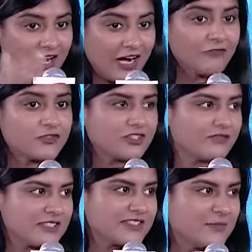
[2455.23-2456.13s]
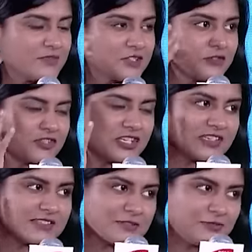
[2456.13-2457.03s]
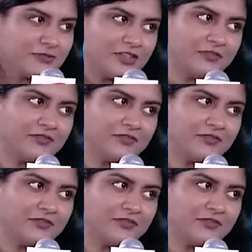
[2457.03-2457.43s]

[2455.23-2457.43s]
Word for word: after the steps that you've taken so far?